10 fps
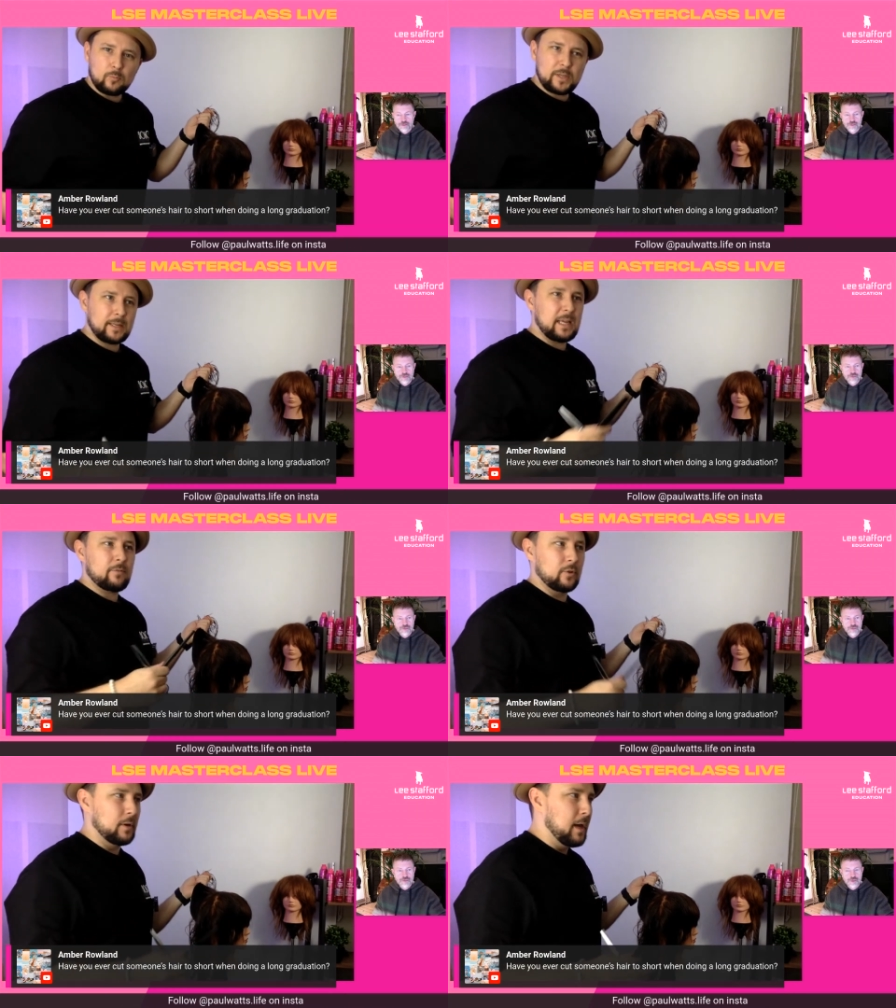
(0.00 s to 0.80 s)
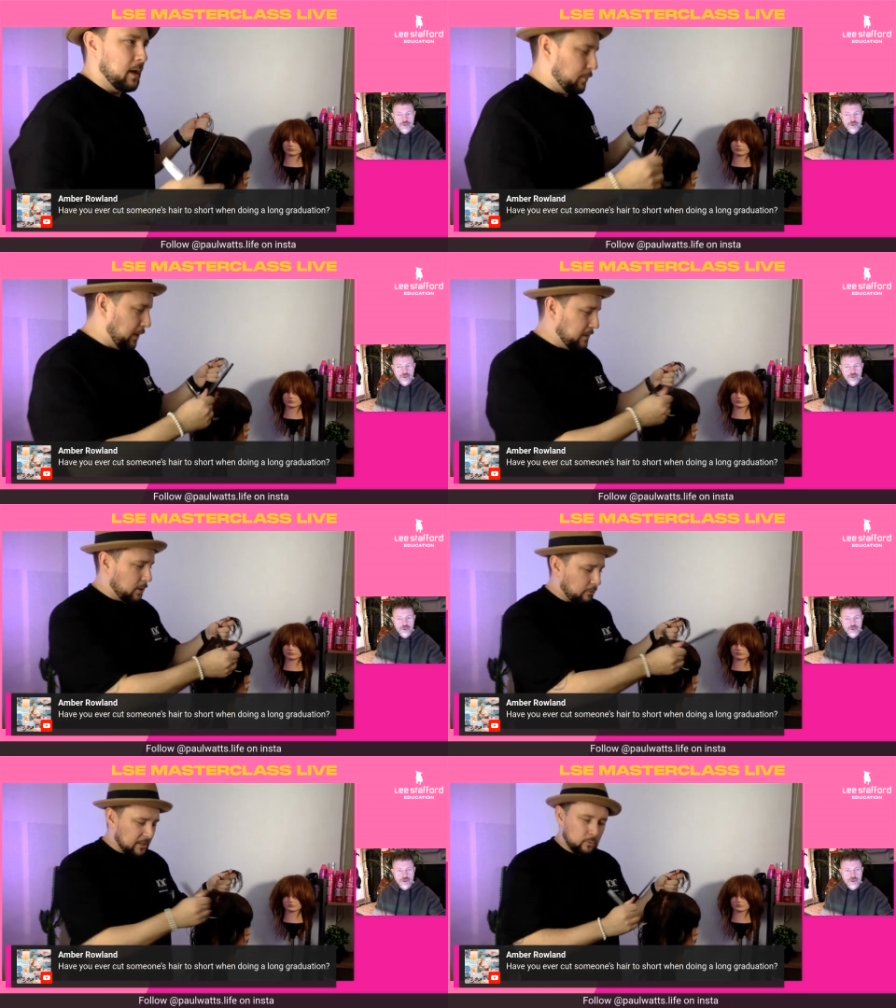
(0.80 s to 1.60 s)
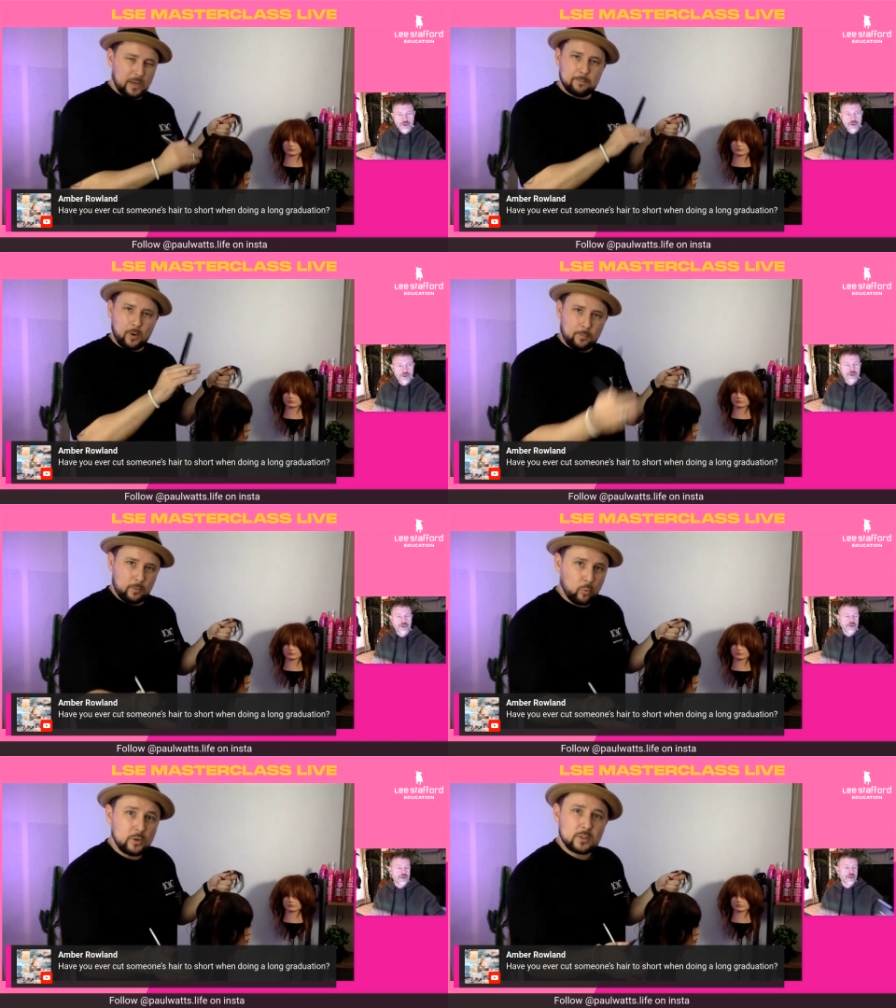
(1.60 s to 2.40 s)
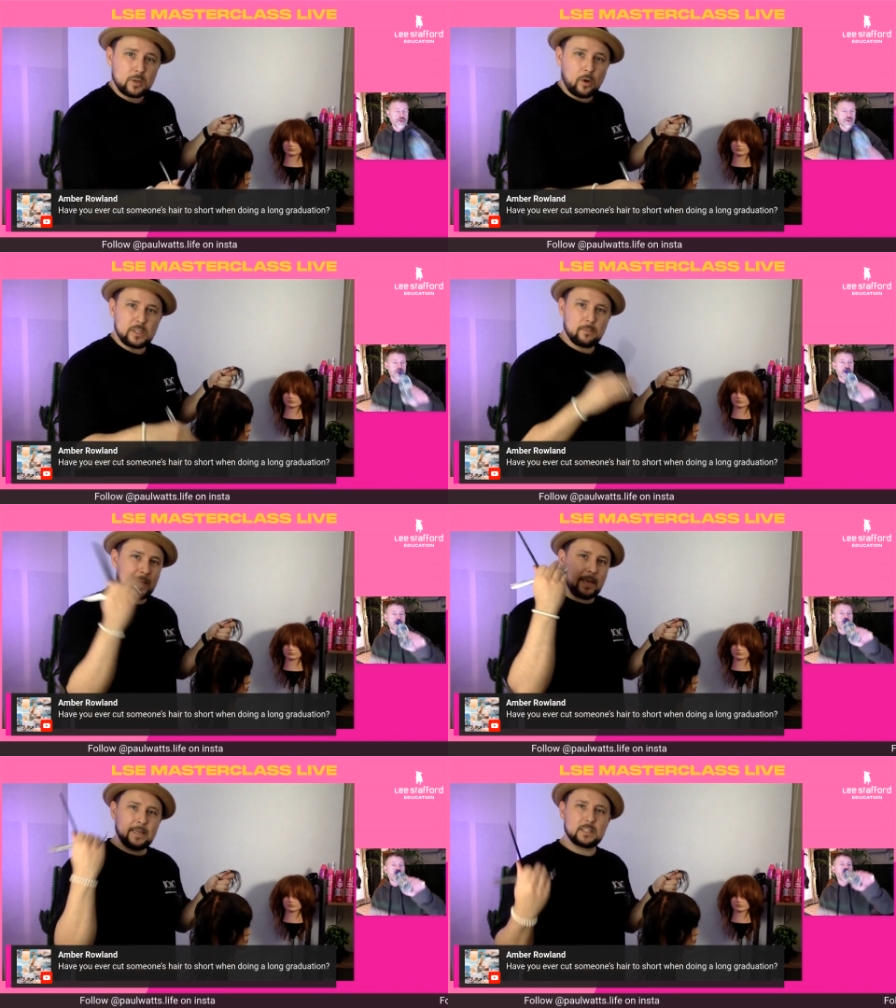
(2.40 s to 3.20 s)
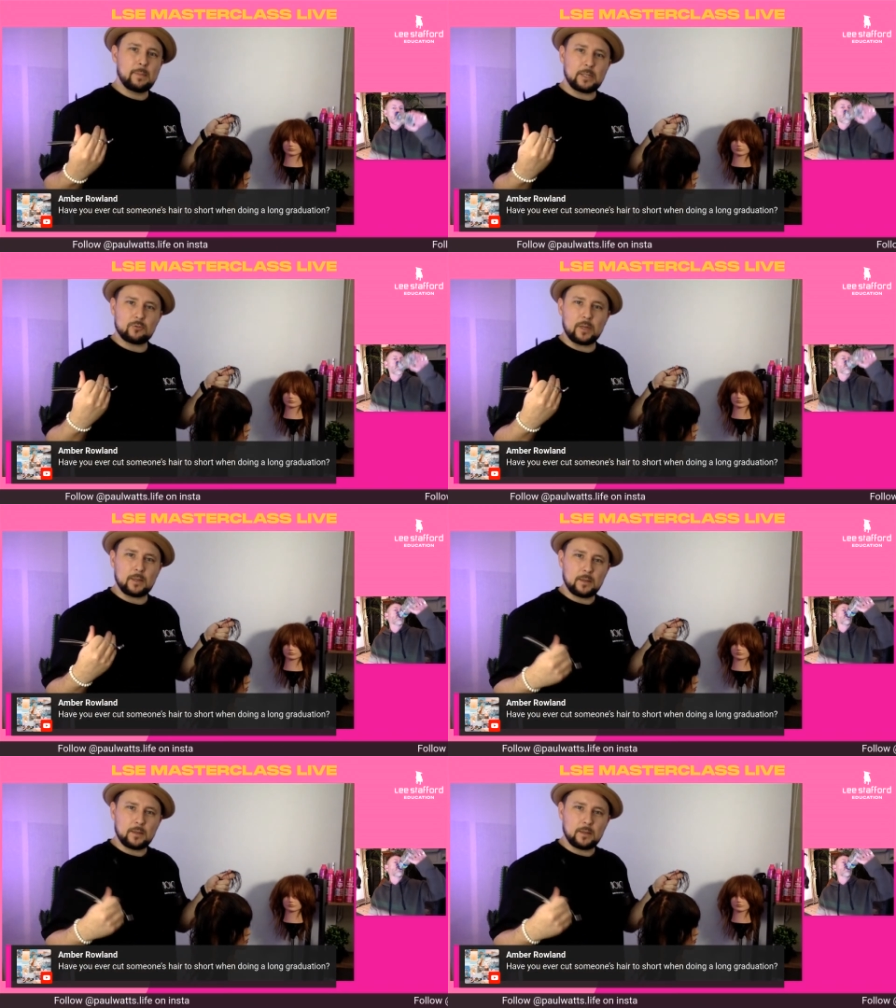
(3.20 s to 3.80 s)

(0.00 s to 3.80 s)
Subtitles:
We could even put in the graduated bob on one side to make it asymmetric.